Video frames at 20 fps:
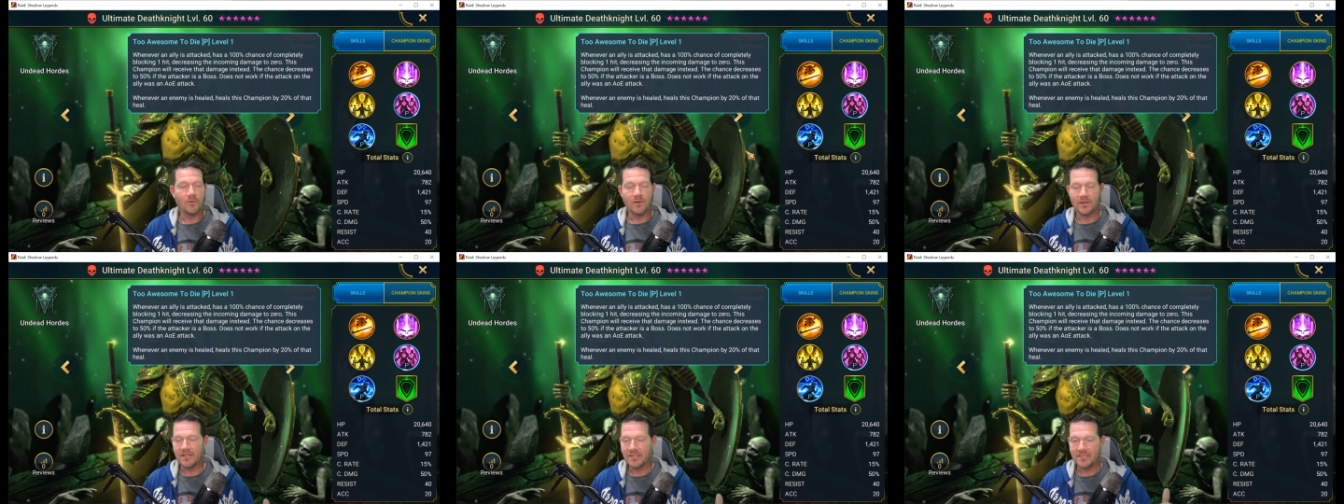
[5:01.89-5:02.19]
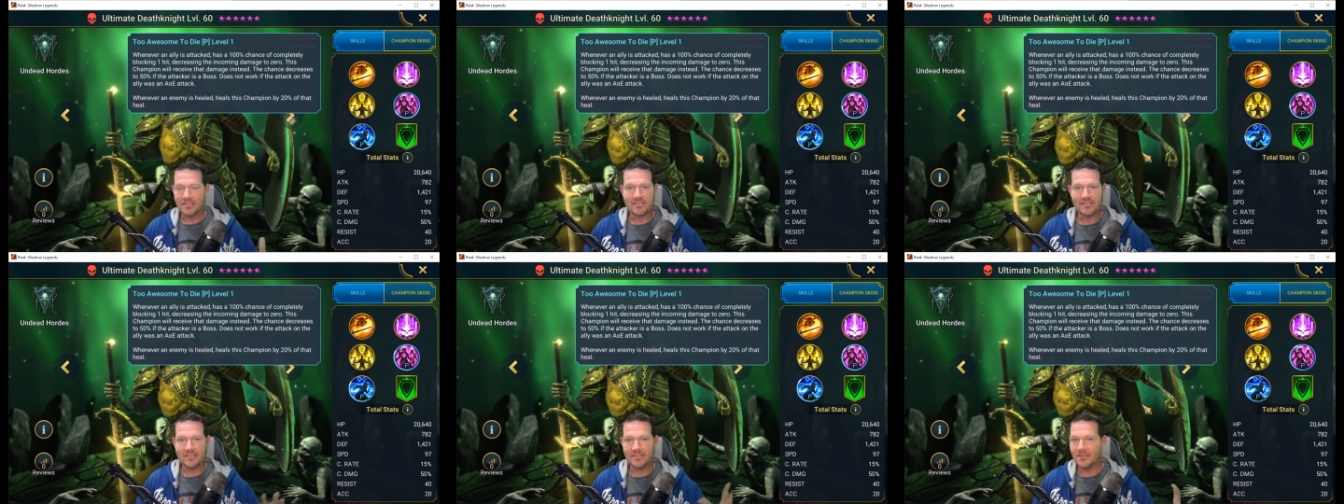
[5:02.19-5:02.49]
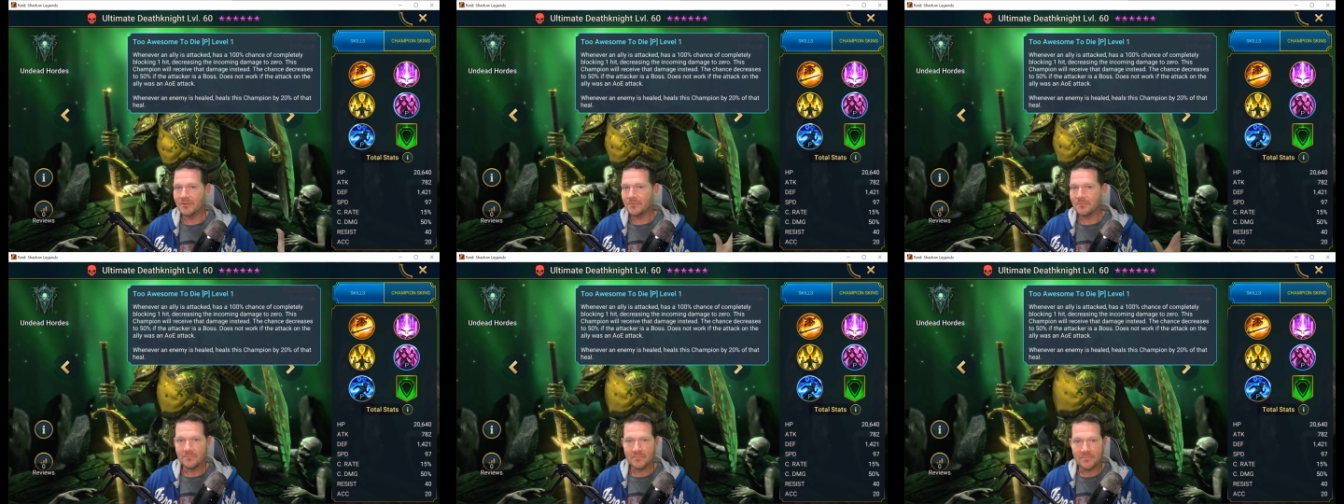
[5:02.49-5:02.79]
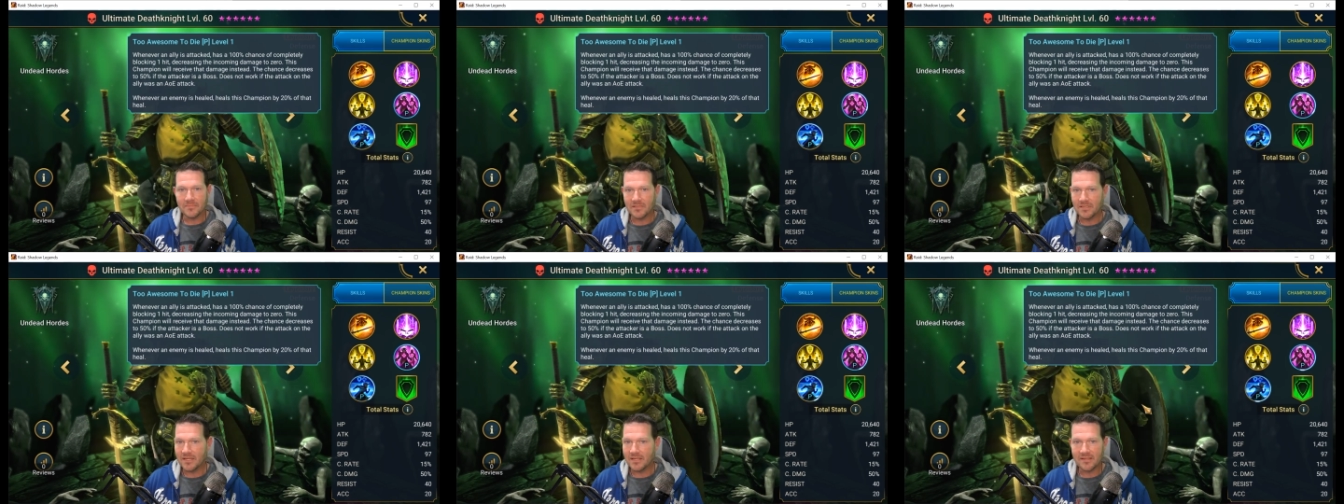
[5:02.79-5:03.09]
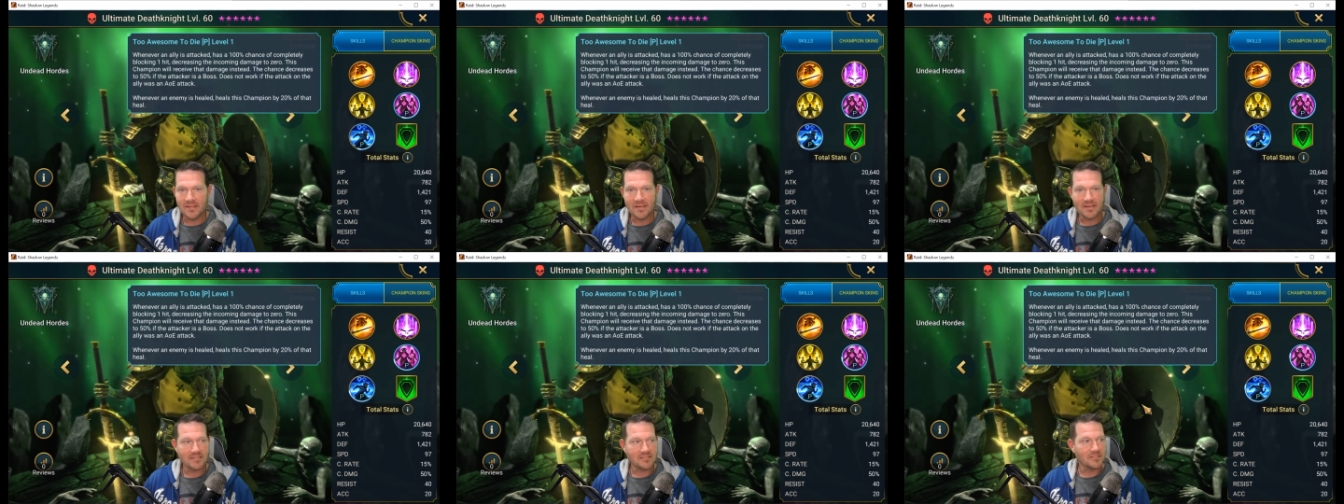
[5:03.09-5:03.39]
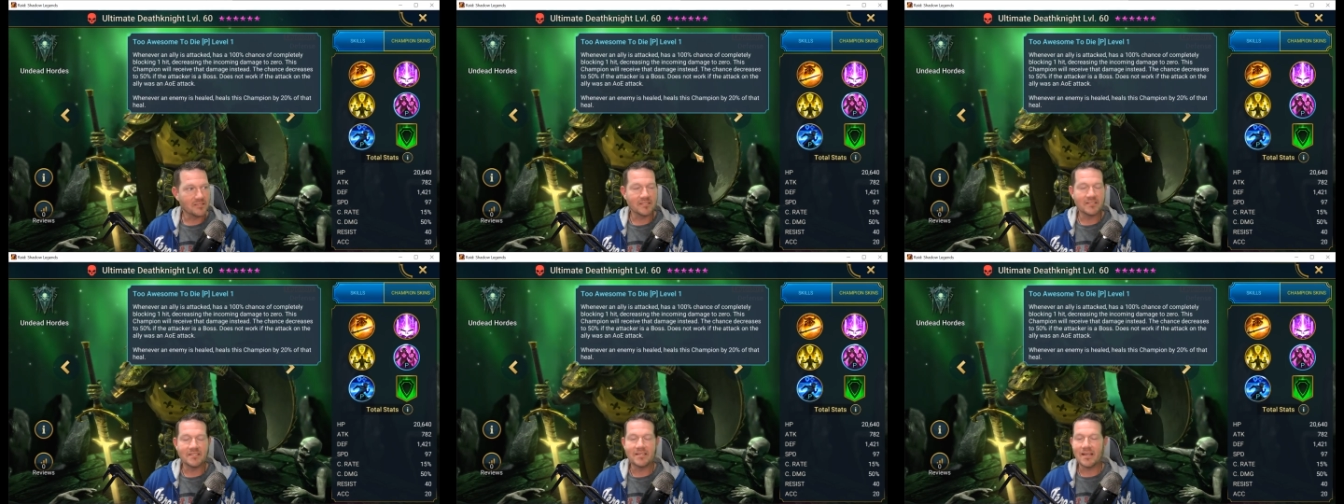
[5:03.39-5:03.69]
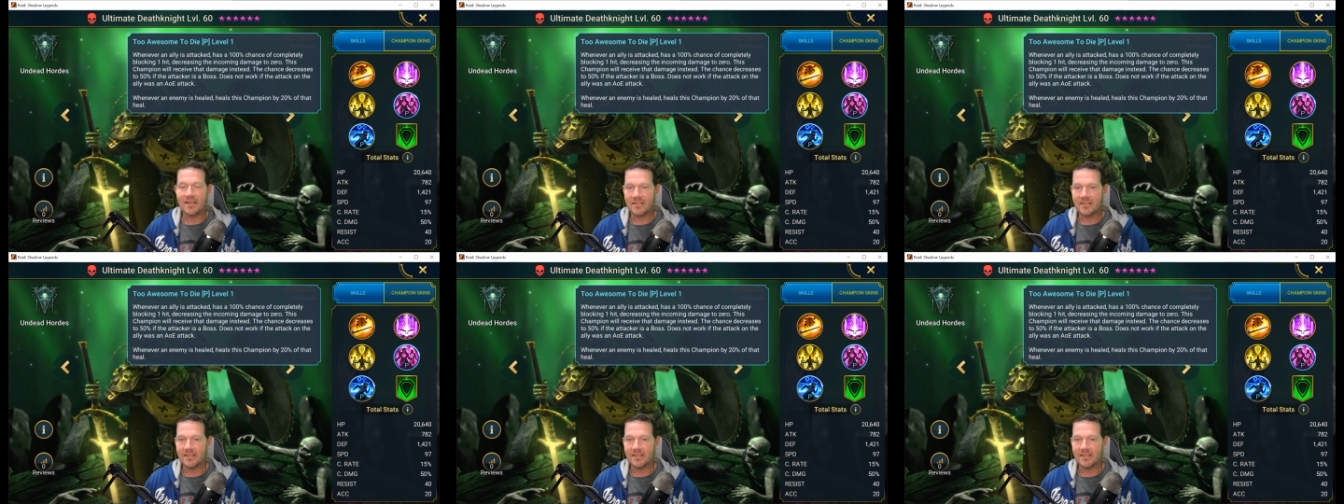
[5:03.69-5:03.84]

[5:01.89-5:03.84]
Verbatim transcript: Well, he just, nope, Death Knight's going to